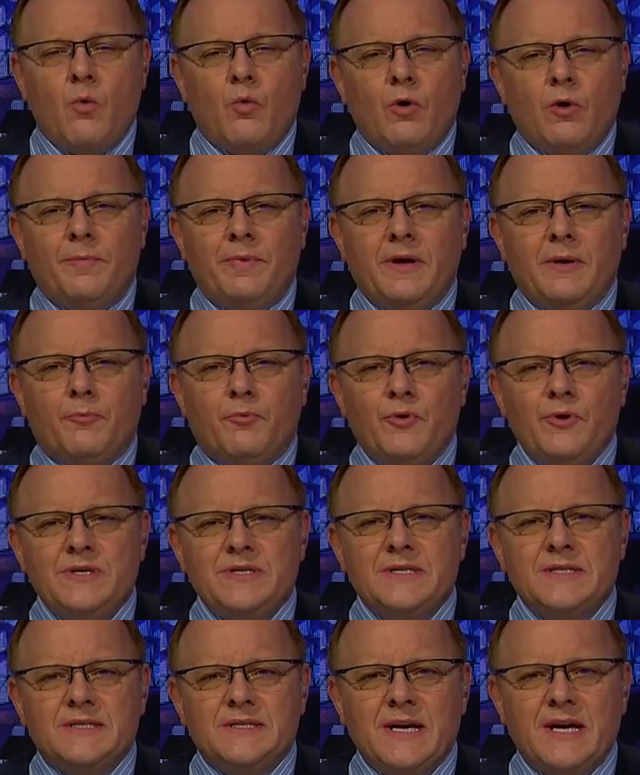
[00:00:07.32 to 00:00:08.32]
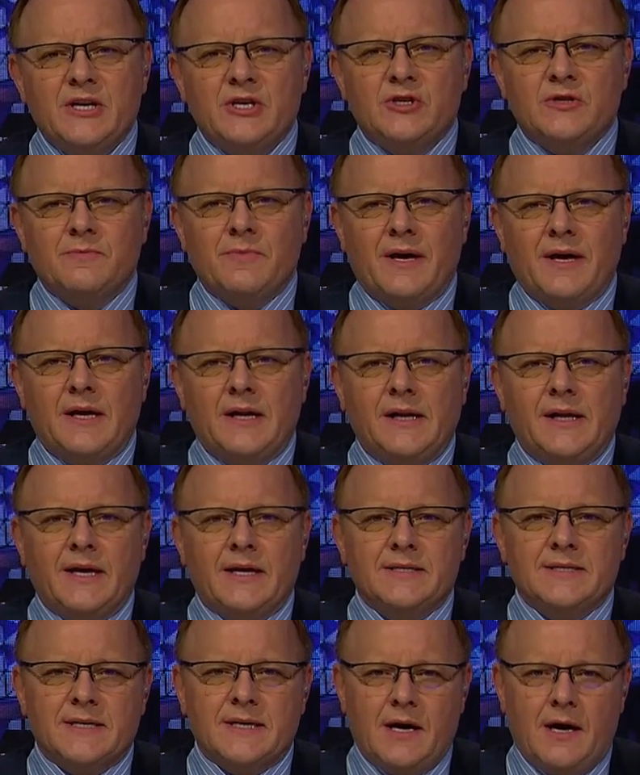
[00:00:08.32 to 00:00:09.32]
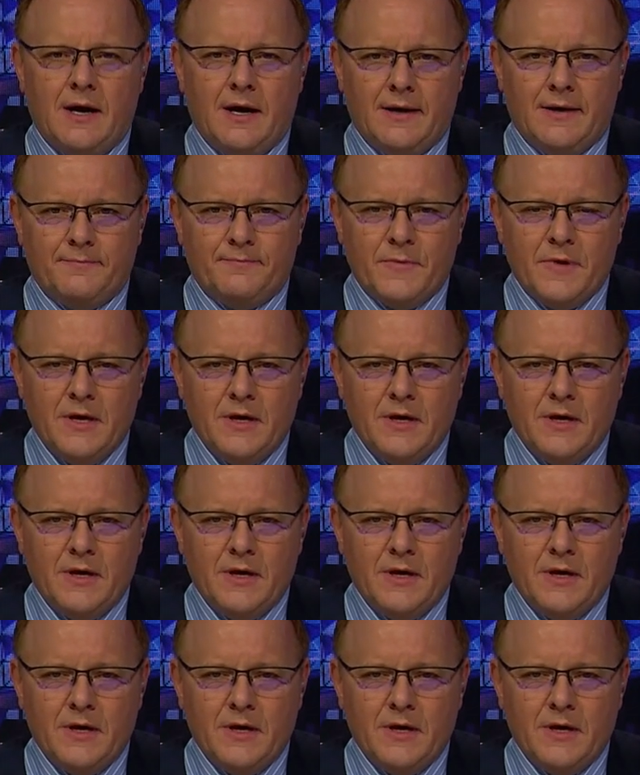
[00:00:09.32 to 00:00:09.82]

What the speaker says: will be a presentation by Ilyas Khan,